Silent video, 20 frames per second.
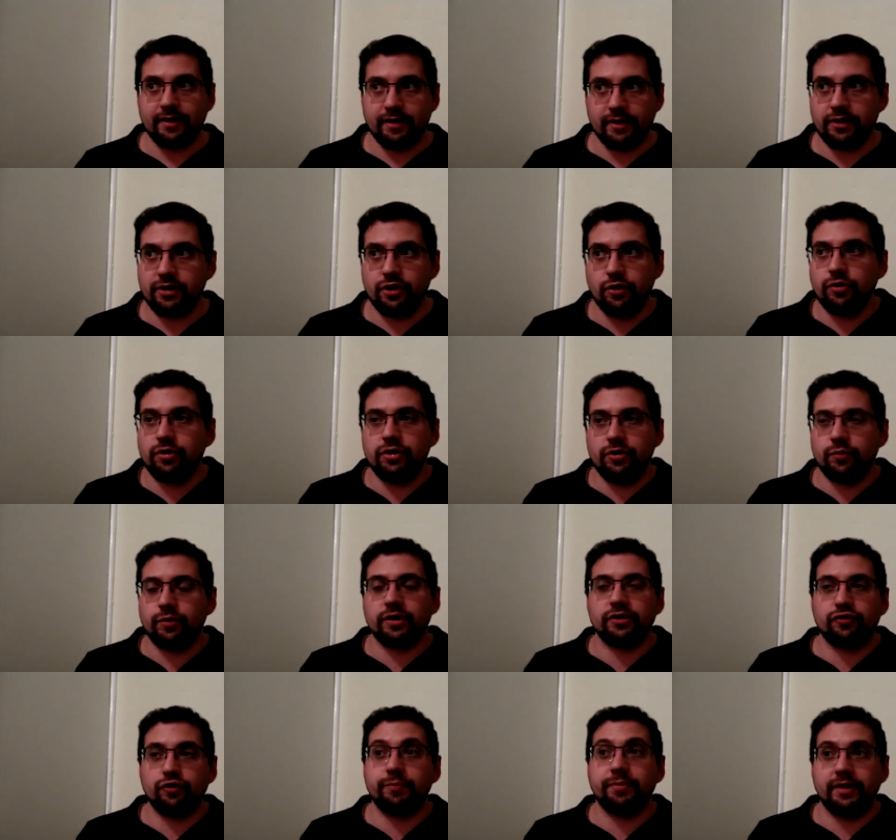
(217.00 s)
You
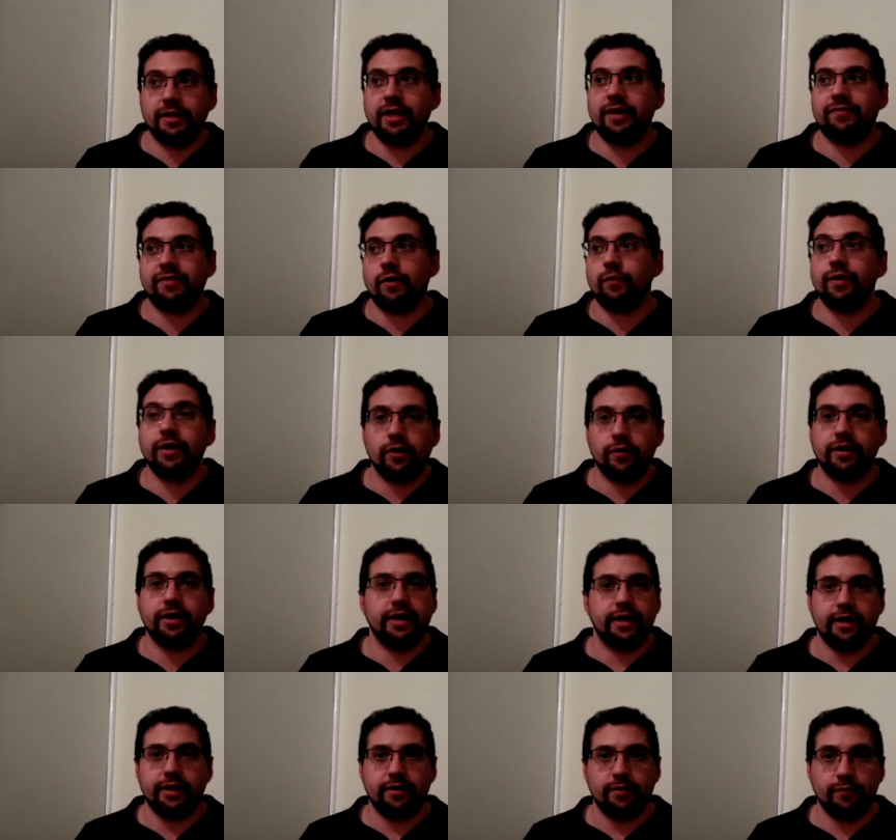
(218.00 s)
were to believe that we don't
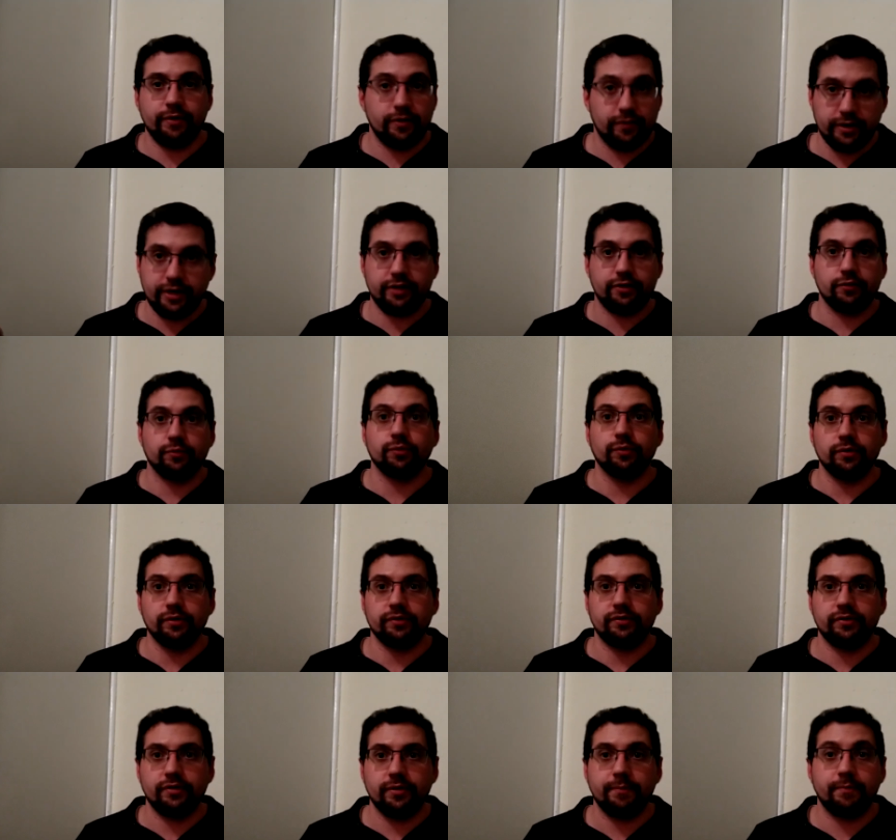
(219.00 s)
need it. We don't need the
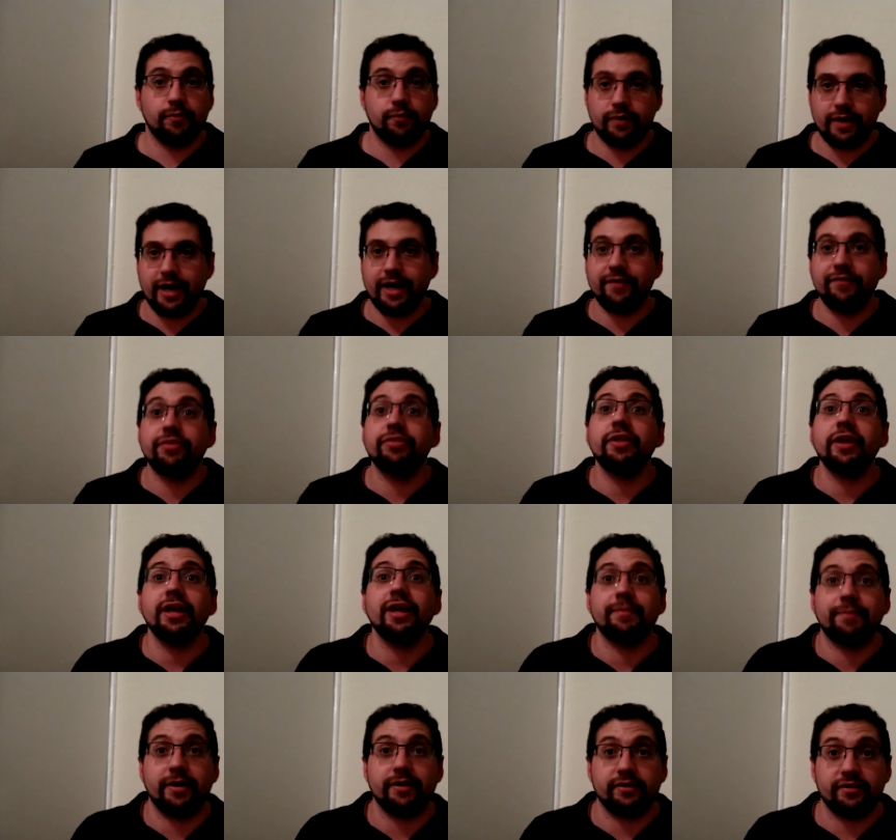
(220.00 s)
rules. But we're not even thinking
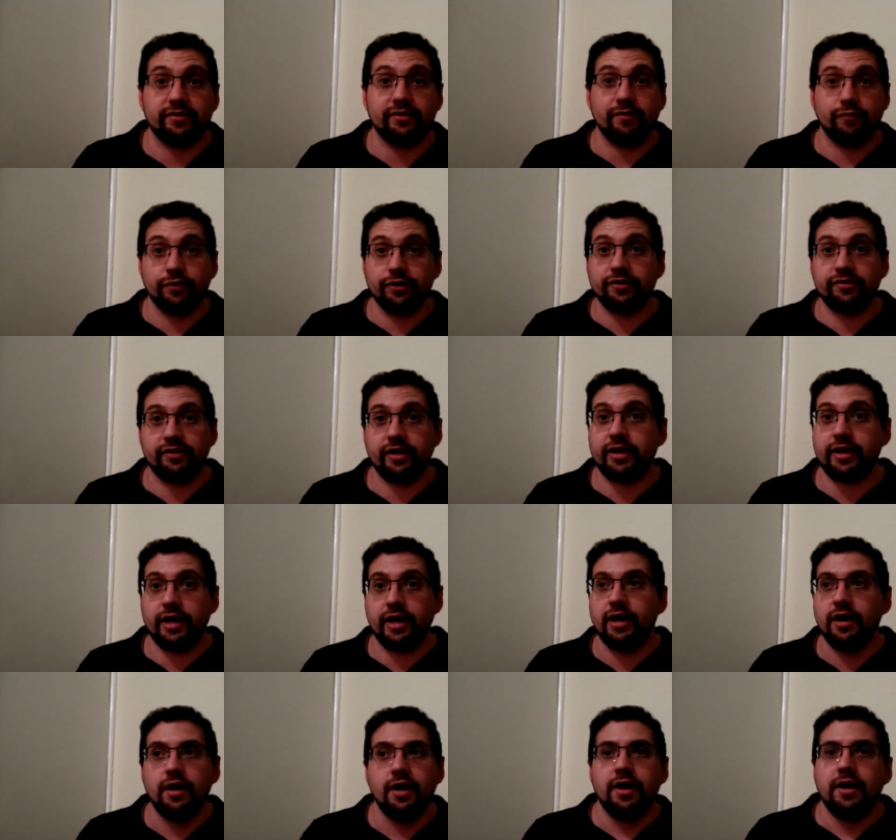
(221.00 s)
about this stuff. We're just
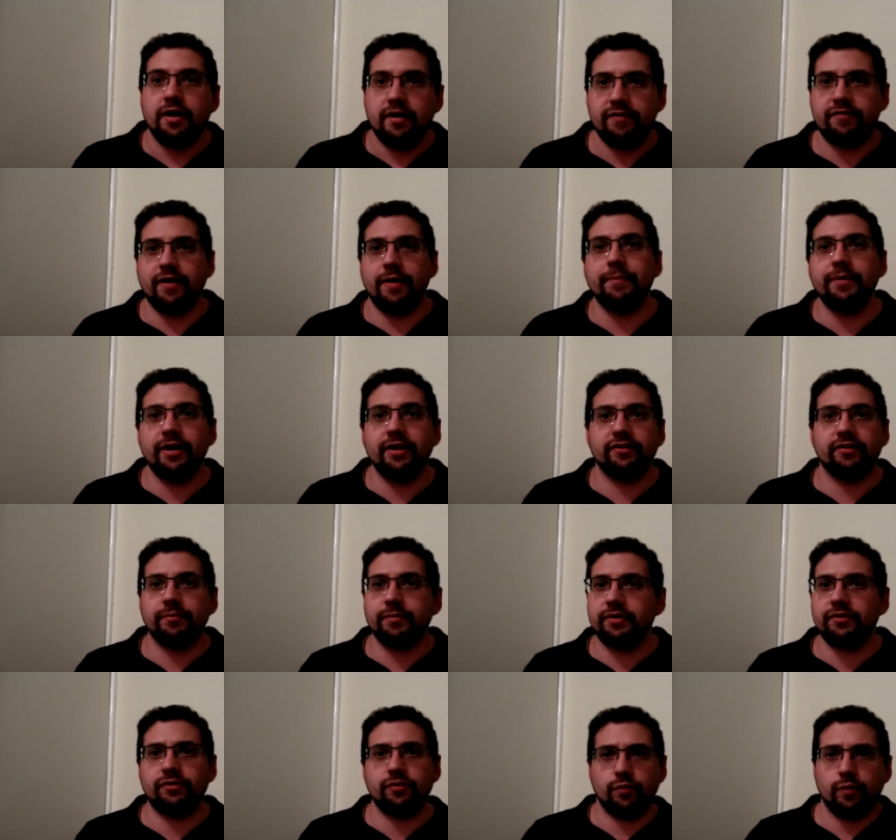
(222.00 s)
thinking feminism
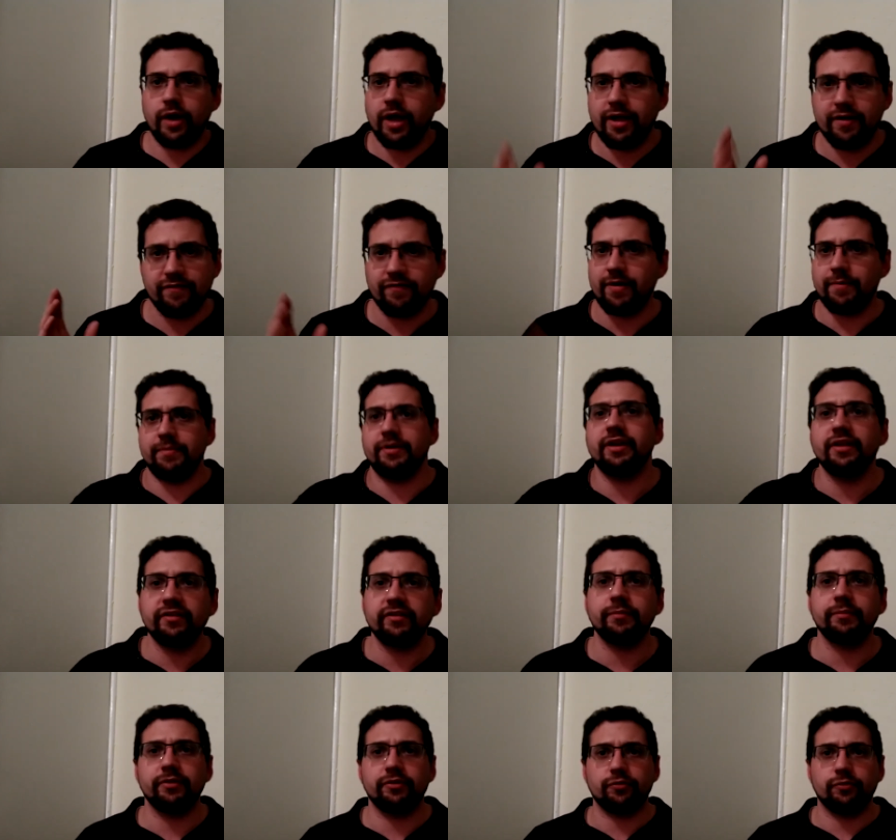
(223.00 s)
is the way,
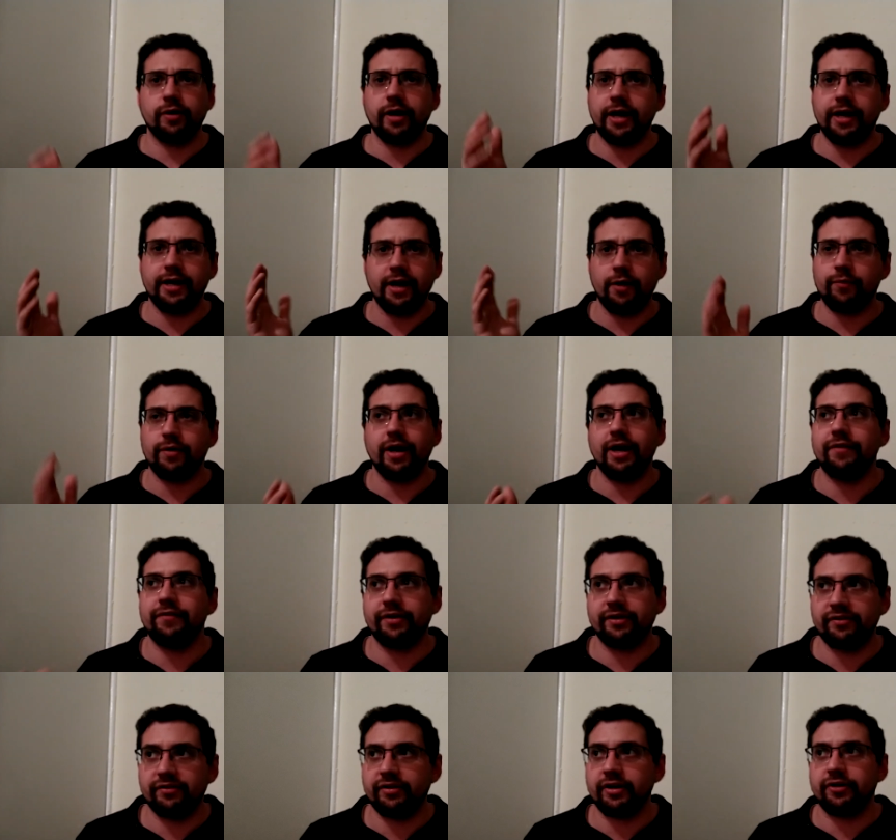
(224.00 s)
feminism is right, and we're not even
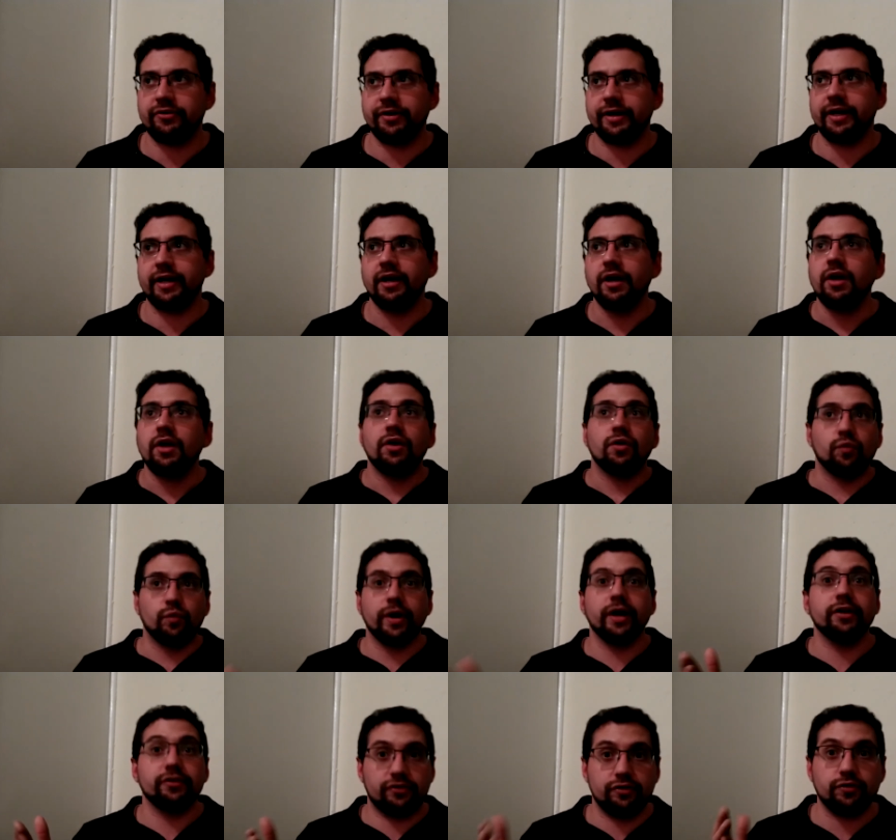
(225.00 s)
considering
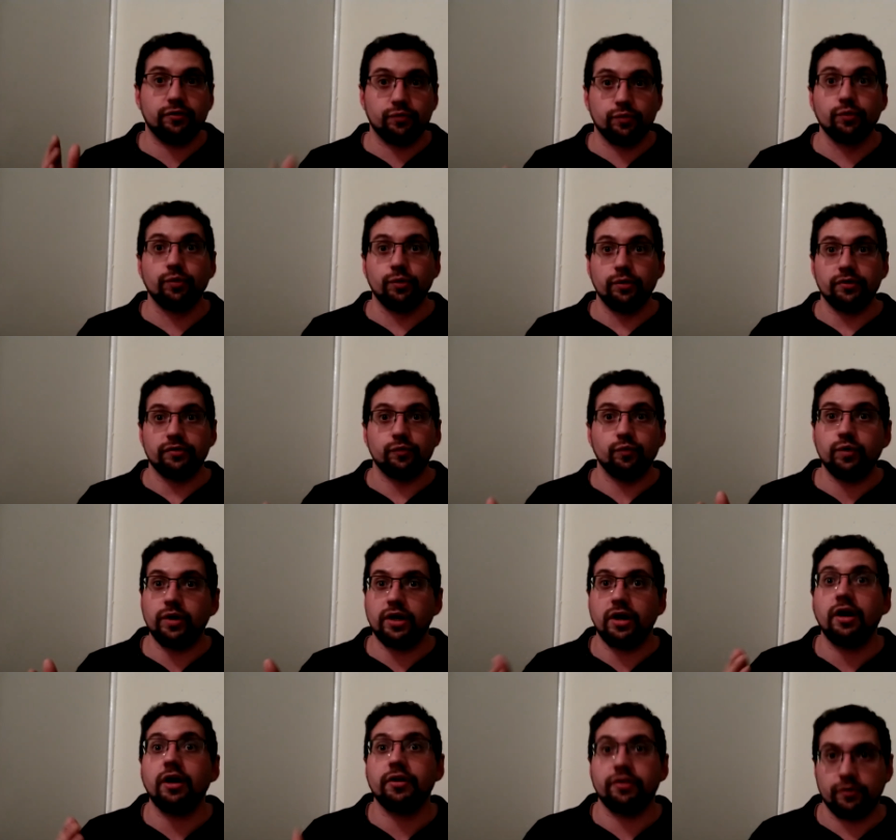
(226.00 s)
where's the rules? What
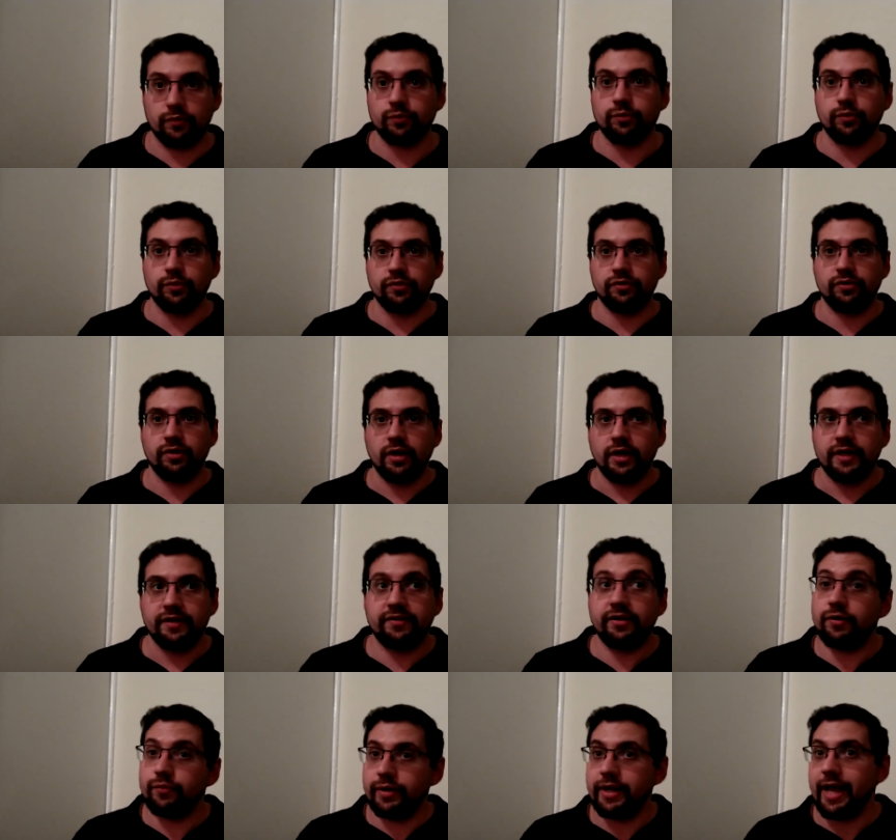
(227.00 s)
are the rules?
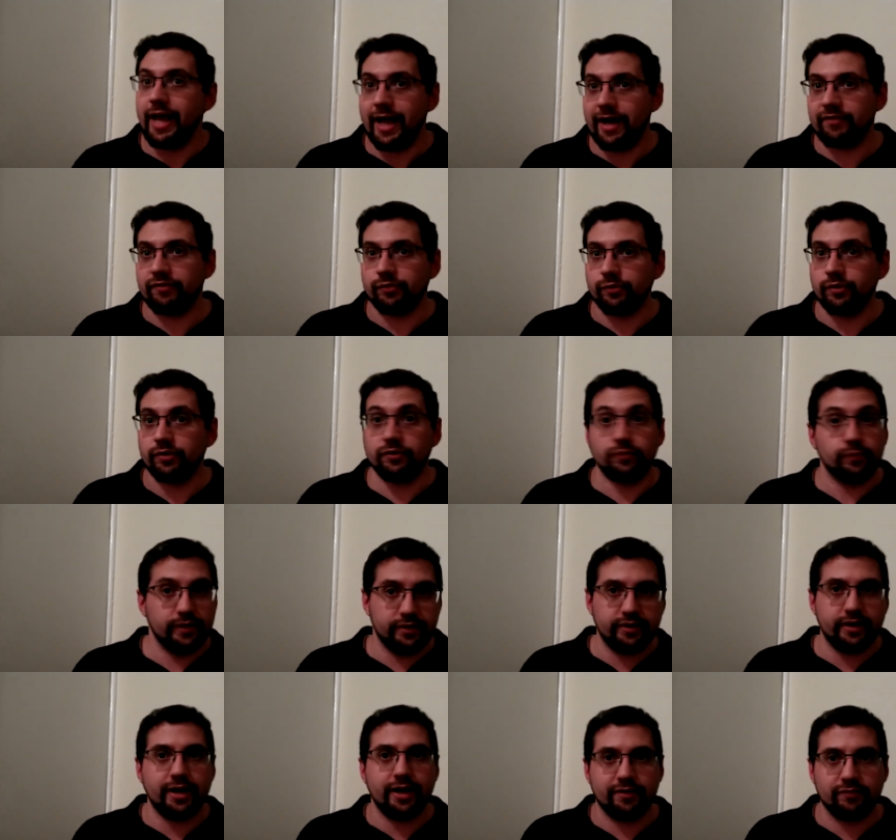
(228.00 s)
Did we have rules? We
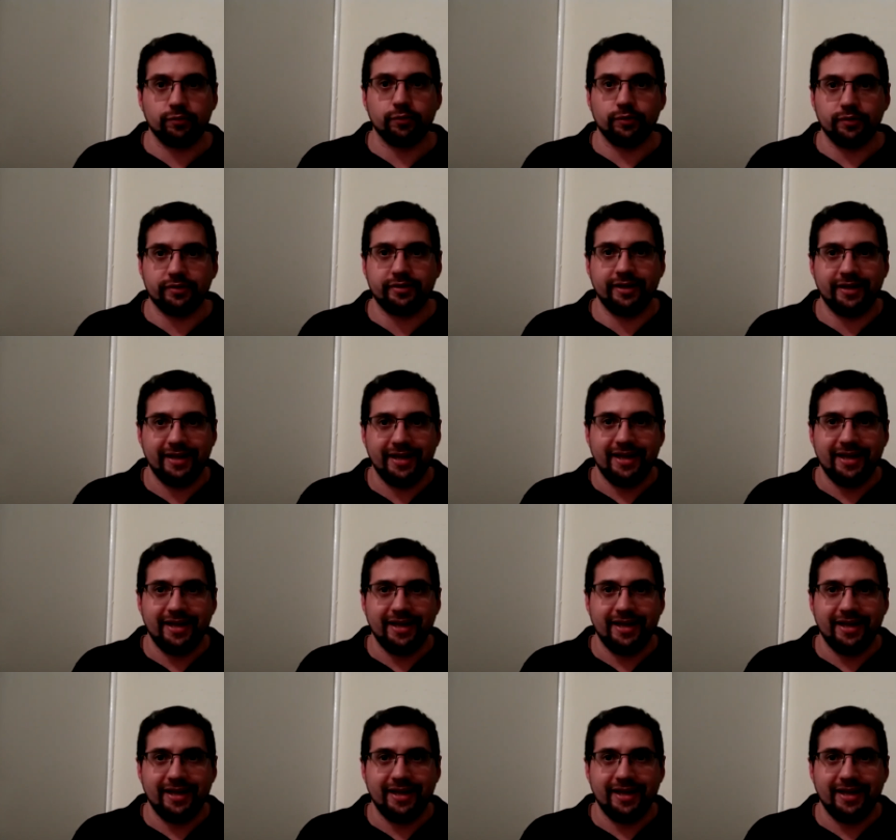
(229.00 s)
did have rules.